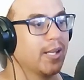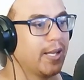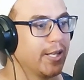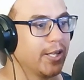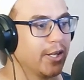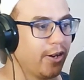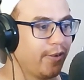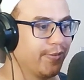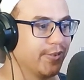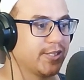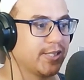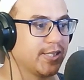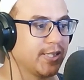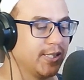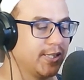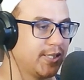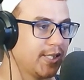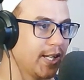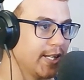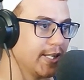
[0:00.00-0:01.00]
he obviously
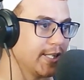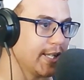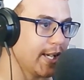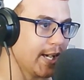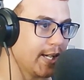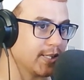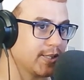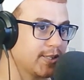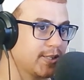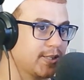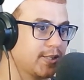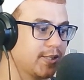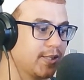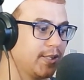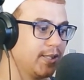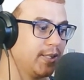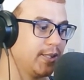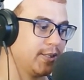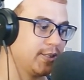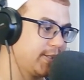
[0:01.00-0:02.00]
said yes,
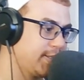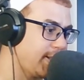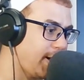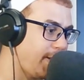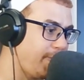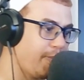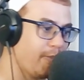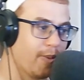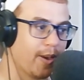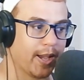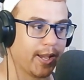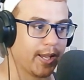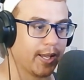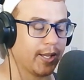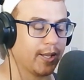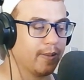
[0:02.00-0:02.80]
some way.